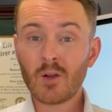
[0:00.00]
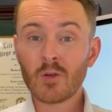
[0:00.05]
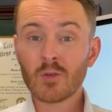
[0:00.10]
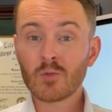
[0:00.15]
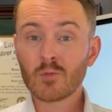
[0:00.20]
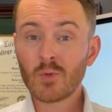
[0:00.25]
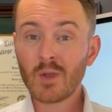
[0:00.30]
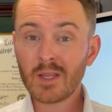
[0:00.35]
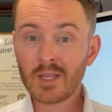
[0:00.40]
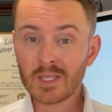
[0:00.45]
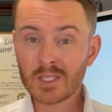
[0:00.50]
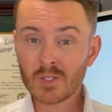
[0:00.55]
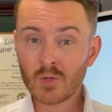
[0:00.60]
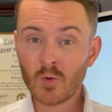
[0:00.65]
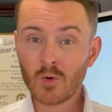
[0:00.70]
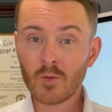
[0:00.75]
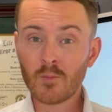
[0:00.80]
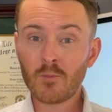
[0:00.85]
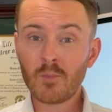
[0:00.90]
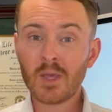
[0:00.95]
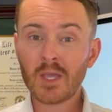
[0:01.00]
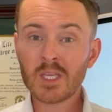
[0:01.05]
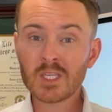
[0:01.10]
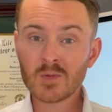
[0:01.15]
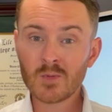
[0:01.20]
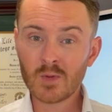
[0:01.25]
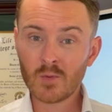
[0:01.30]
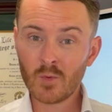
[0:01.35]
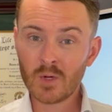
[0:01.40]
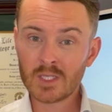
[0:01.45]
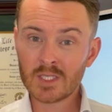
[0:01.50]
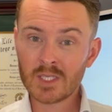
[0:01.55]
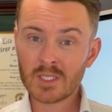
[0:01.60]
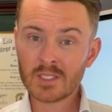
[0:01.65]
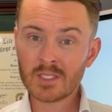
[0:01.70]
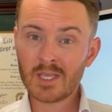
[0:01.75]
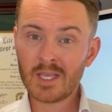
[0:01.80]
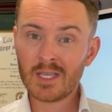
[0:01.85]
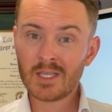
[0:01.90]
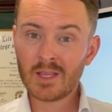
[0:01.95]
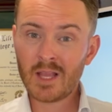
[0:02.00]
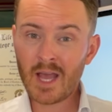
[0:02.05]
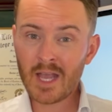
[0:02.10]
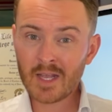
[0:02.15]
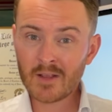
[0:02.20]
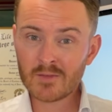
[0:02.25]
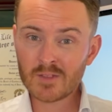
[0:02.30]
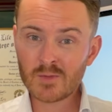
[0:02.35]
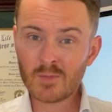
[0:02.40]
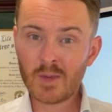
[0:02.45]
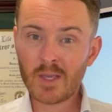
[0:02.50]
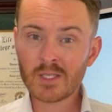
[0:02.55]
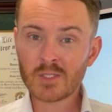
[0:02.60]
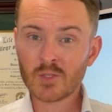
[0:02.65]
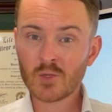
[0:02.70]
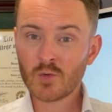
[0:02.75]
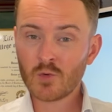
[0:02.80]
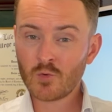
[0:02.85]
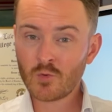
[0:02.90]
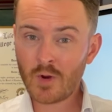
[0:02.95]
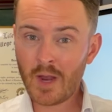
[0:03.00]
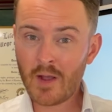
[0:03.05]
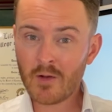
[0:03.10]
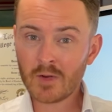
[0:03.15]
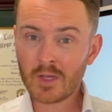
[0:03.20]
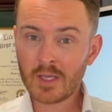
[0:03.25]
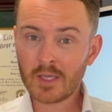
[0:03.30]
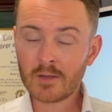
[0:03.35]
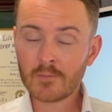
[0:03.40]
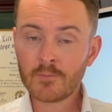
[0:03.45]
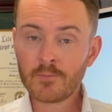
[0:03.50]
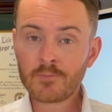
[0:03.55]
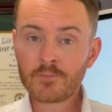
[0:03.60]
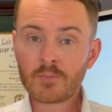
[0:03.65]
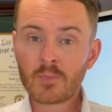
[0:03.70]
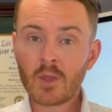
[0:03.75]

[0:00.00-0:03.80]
arthritis or impingement, which is a lack of space or crowding